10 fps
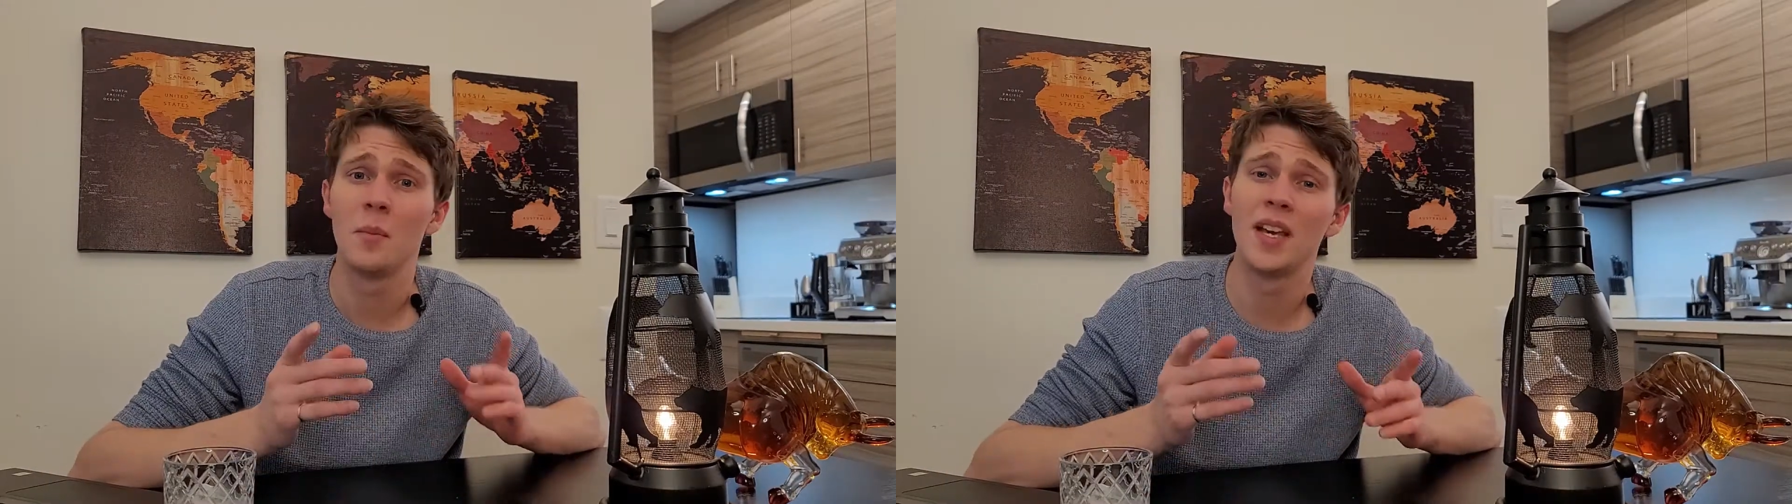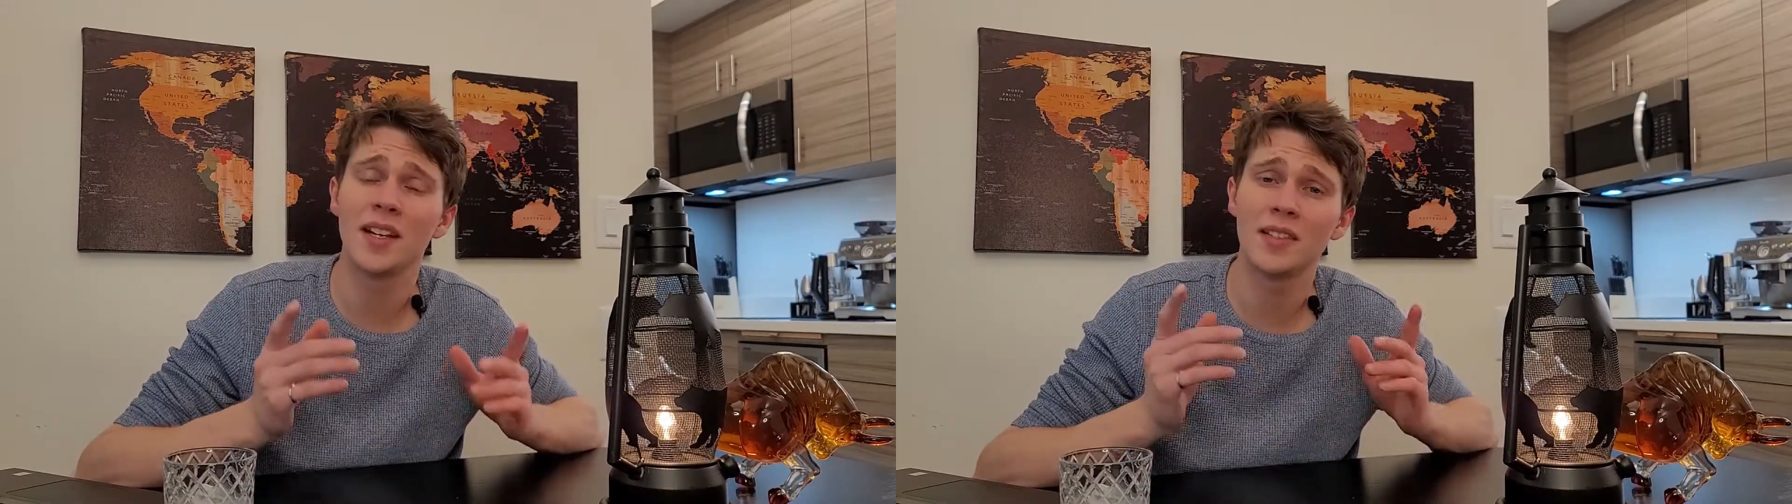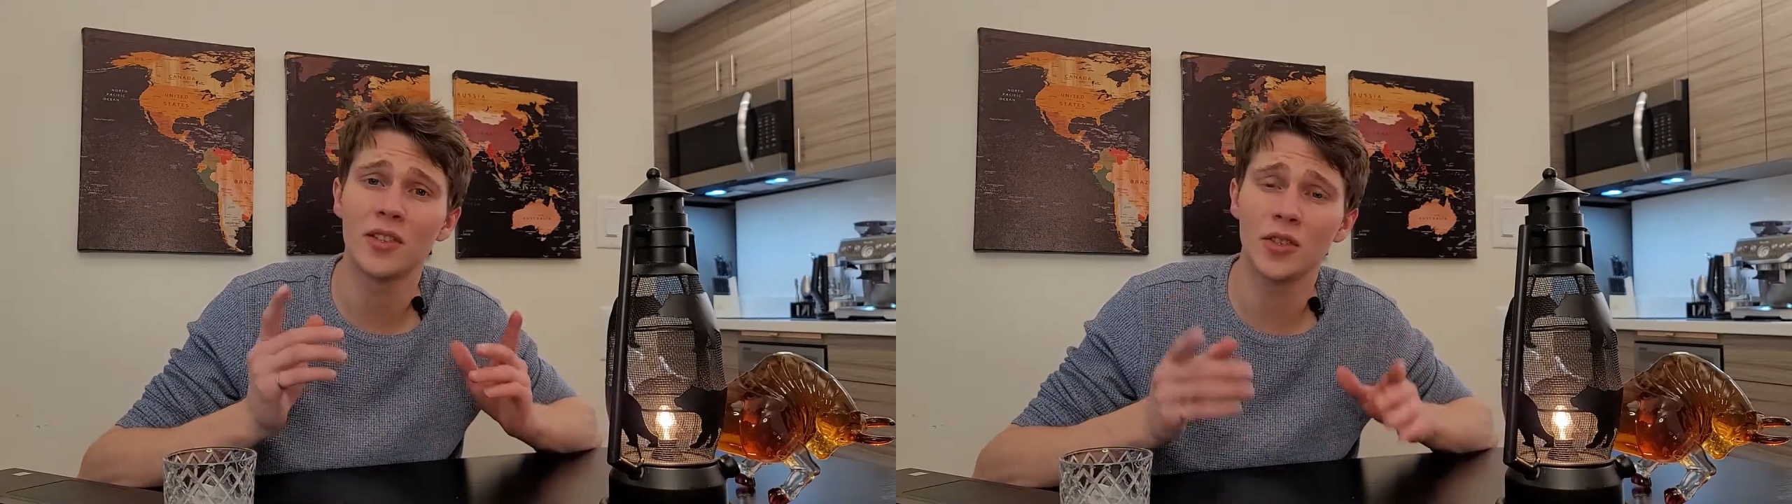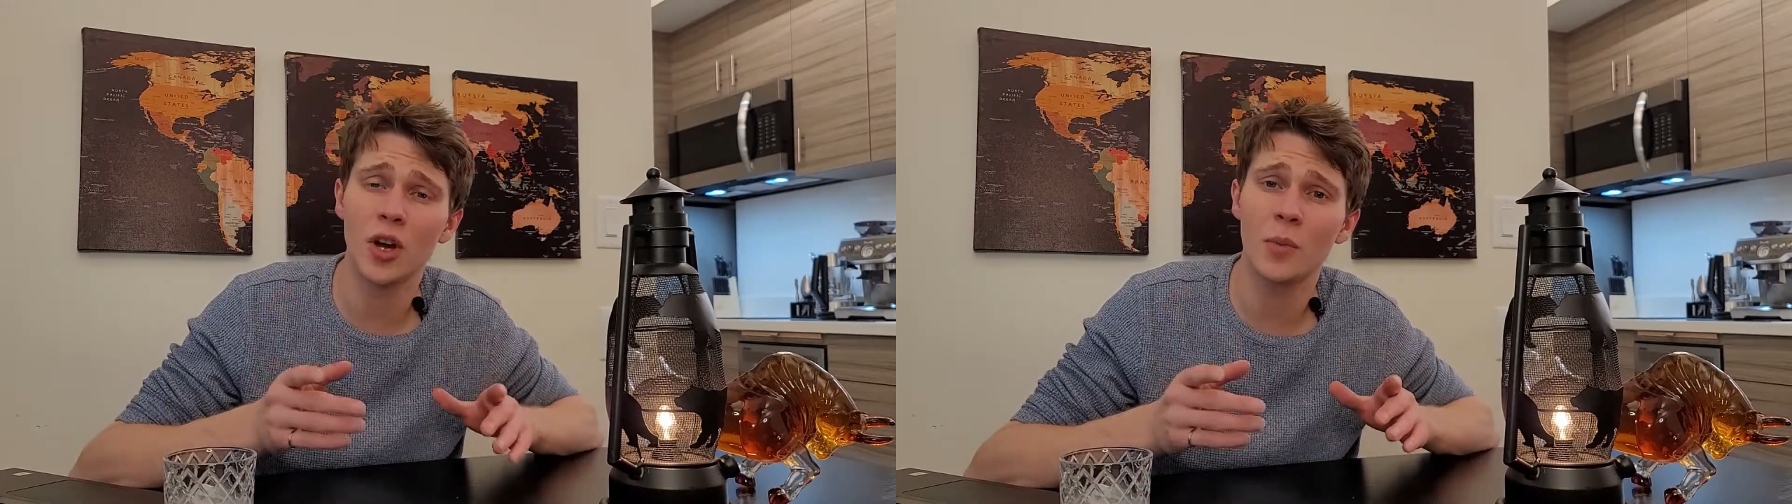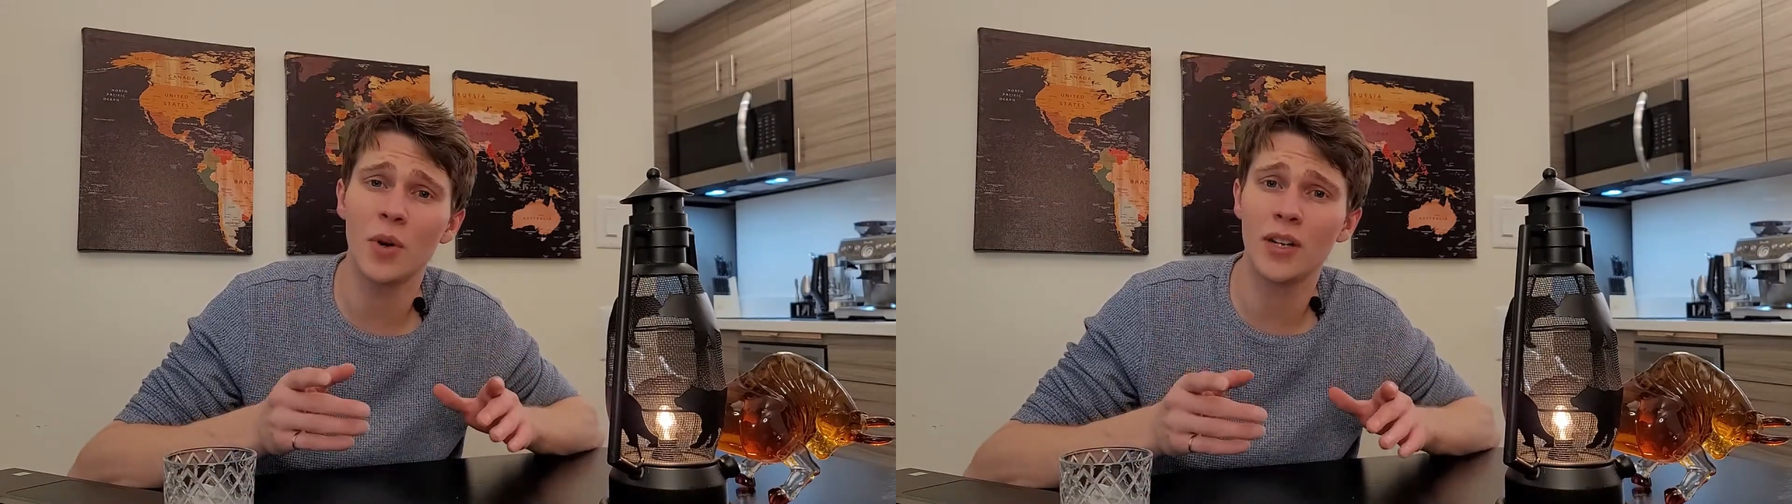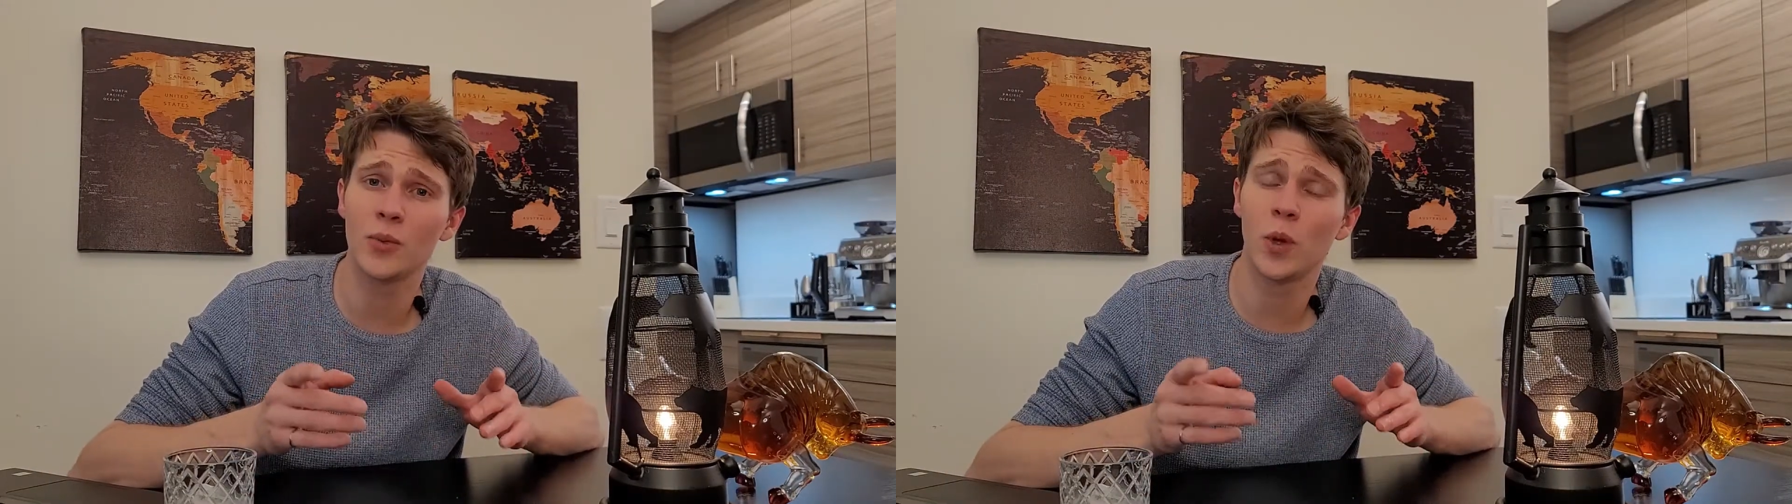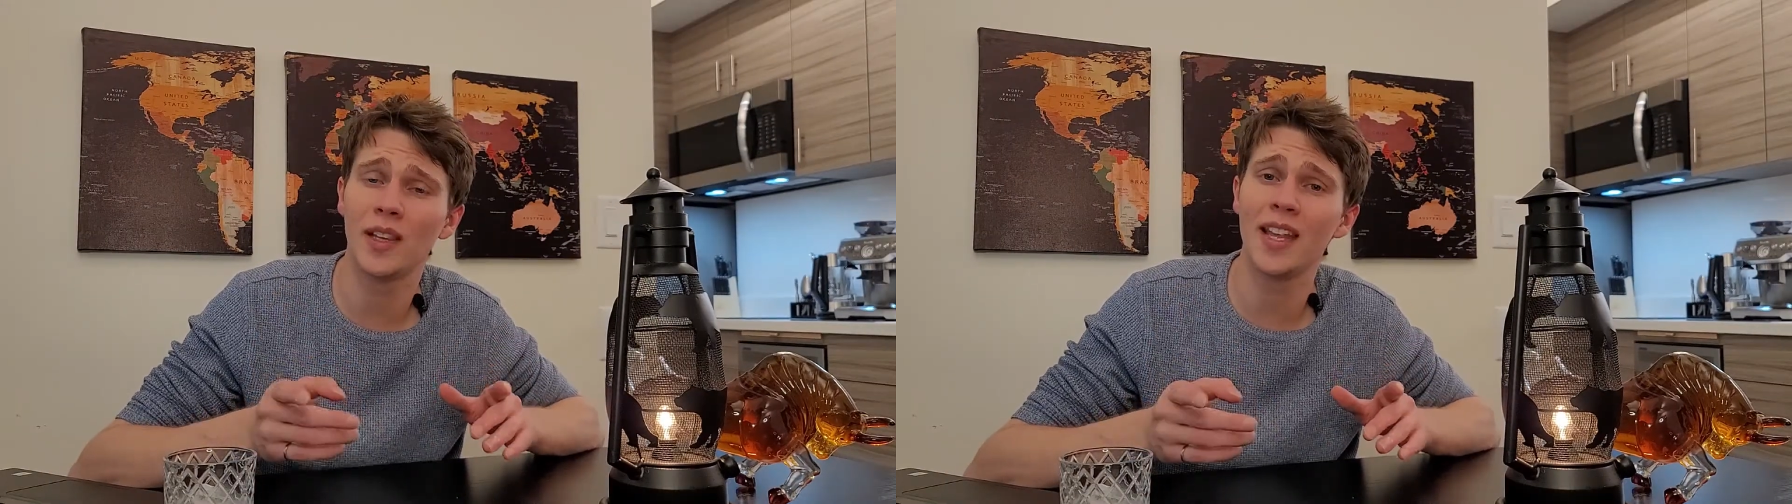Because the stock price will